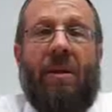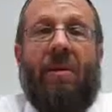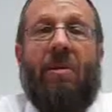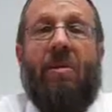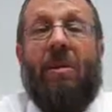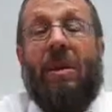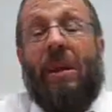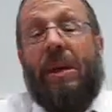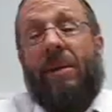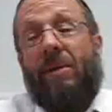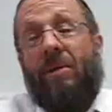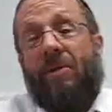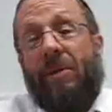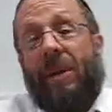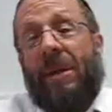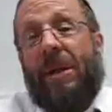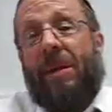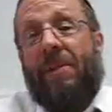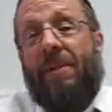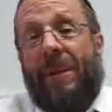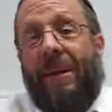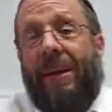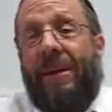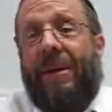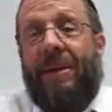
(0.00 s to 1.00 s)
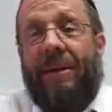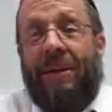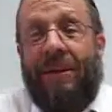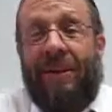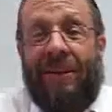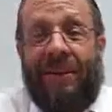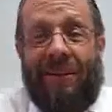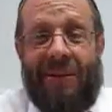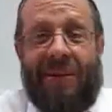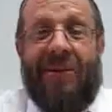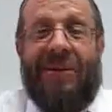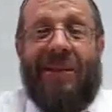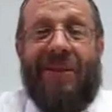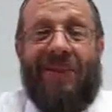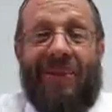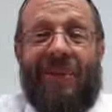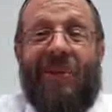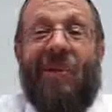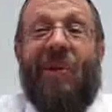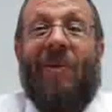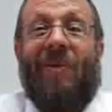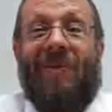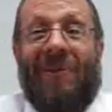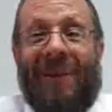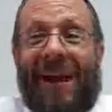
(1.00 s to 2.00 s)
what I would recommend, those of
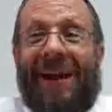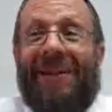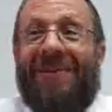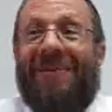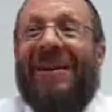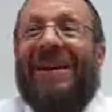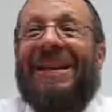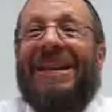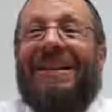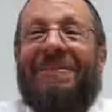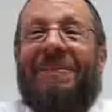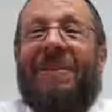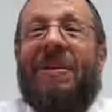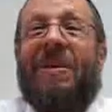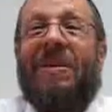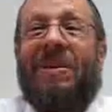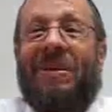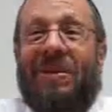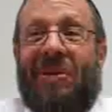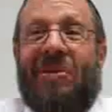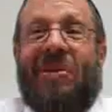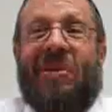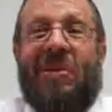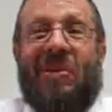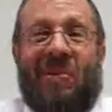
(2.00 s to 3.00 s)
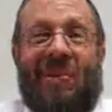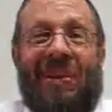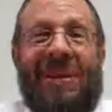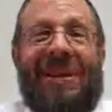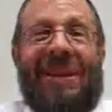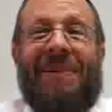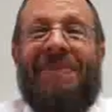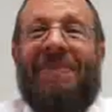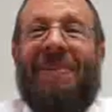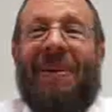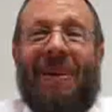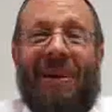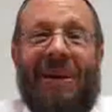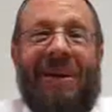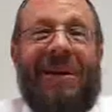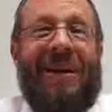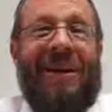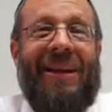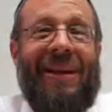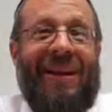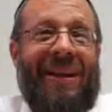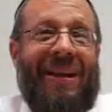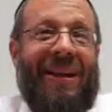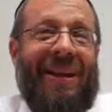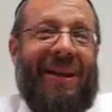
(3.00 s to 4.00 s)
you who have not read the book, you should read the book.
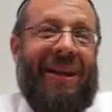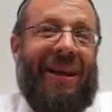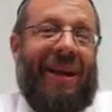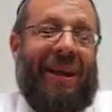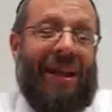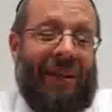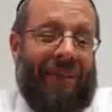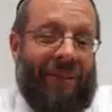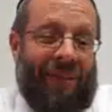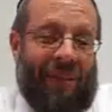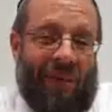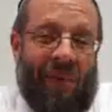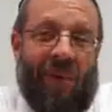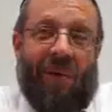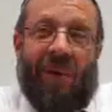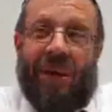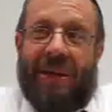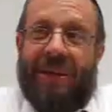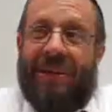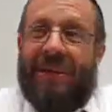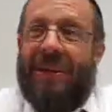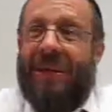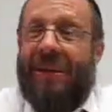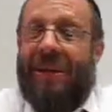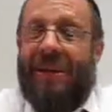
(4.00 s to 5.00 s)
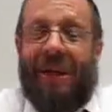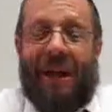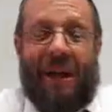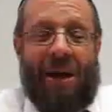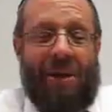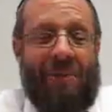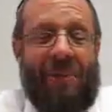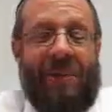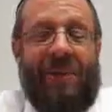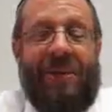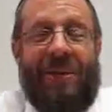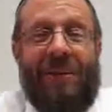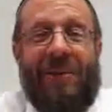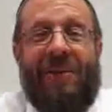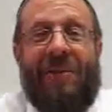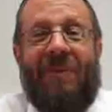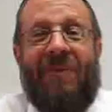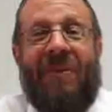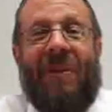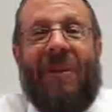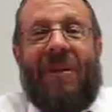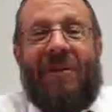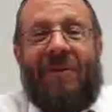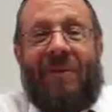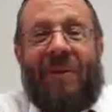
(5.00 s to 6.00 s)
And of course, I'll be
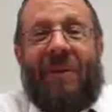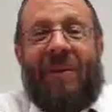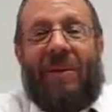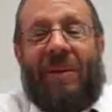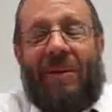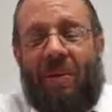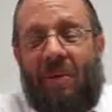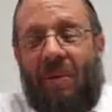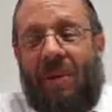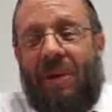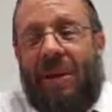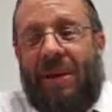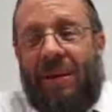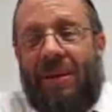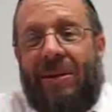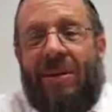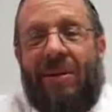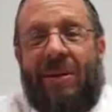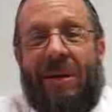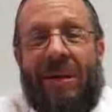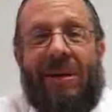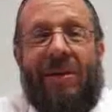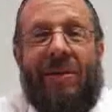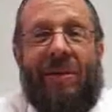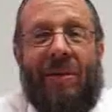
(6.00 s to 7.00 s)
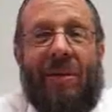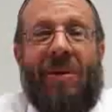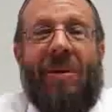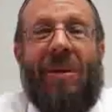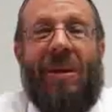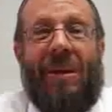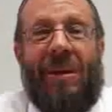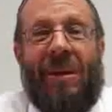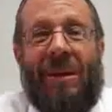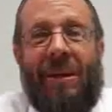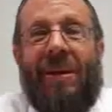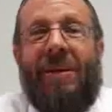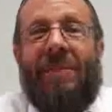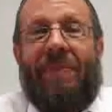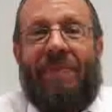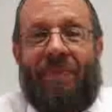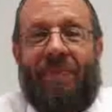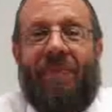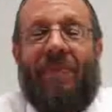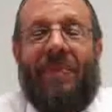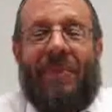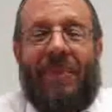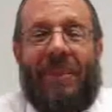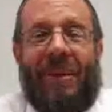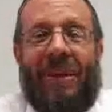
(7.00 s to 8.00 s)
very, very willing to hear your
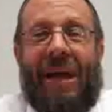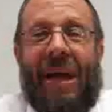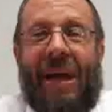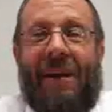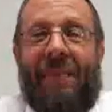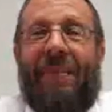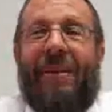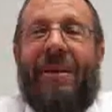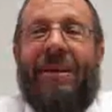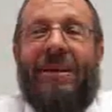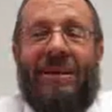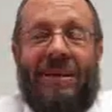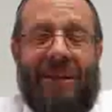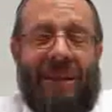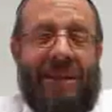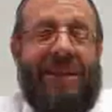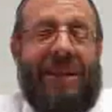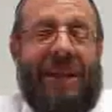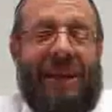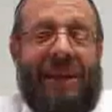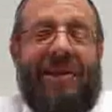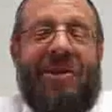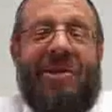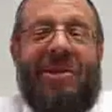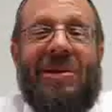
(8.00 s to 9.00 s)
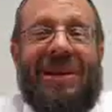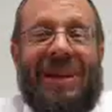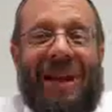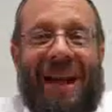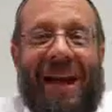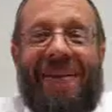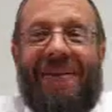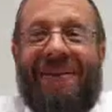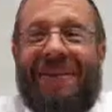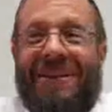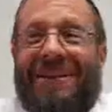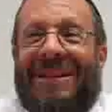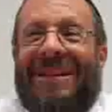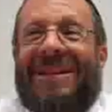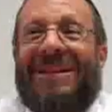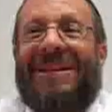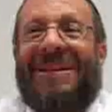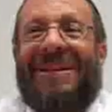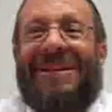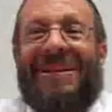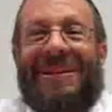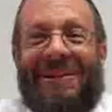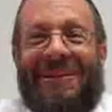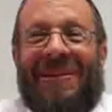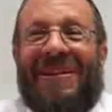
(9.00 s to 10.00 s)
comments, intelligent comments, and
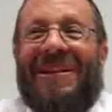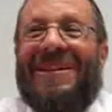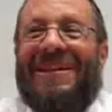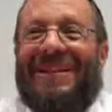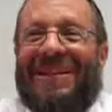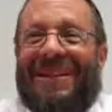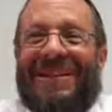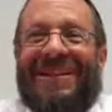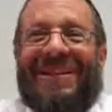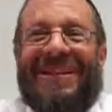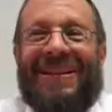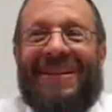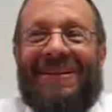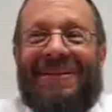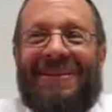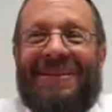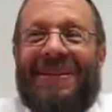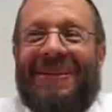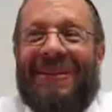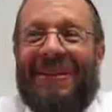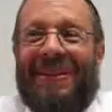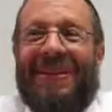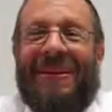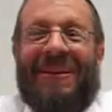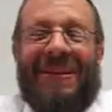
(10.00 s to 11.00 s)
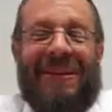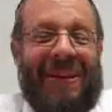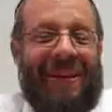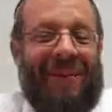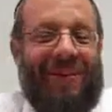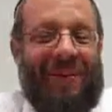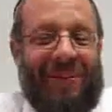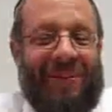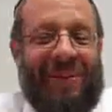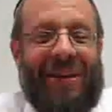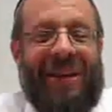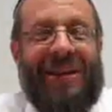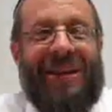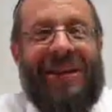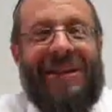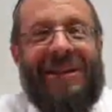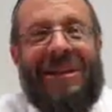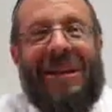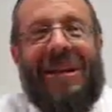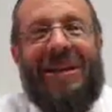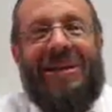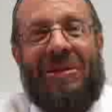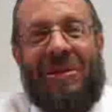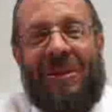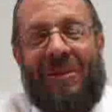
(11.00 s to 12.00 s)
criticisms if you take
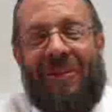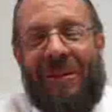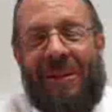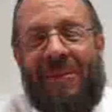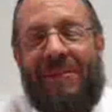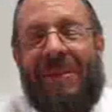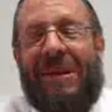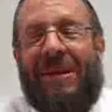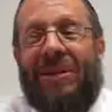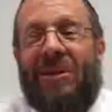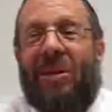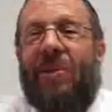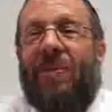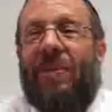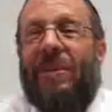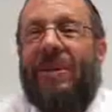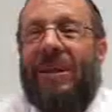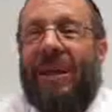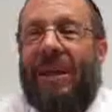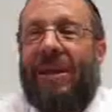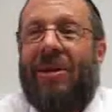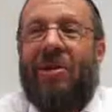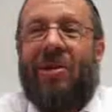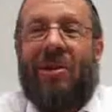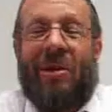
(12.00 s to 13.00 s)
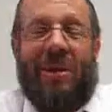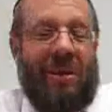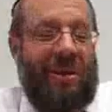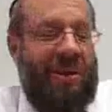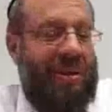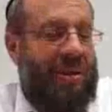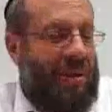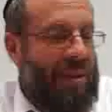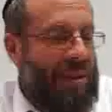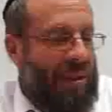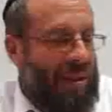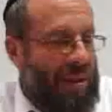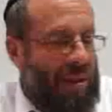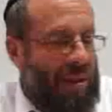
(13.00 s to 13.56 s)
contention of any of my interpretations.